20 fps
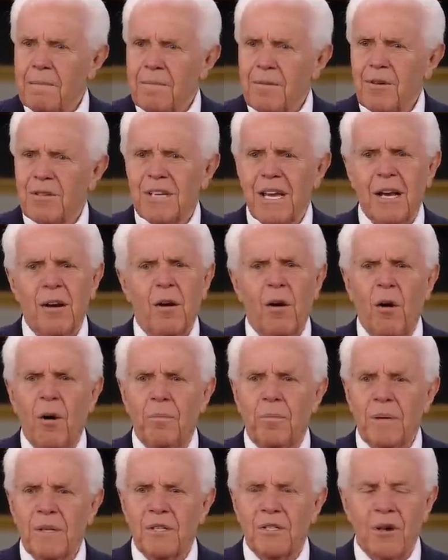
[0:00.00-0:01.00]
You said,
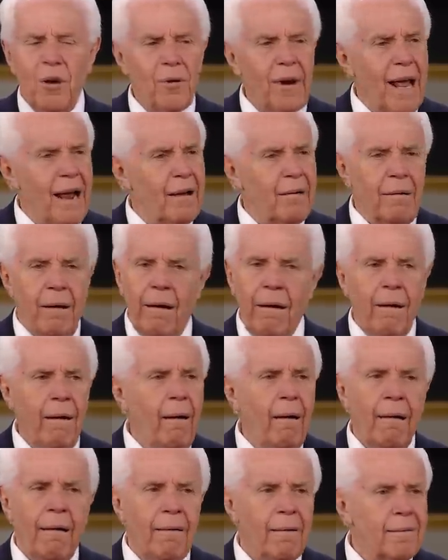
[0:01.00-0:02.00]
Lord, put the slow down.
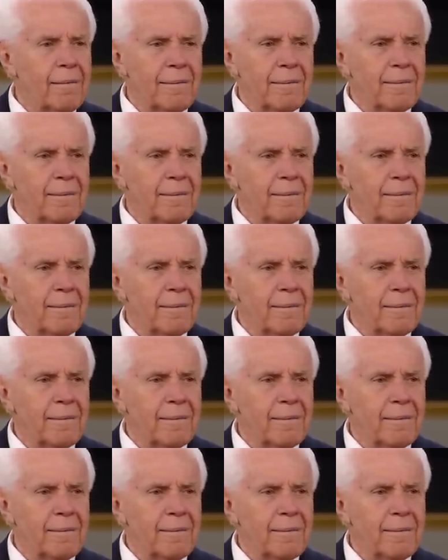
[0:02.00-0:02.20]
No.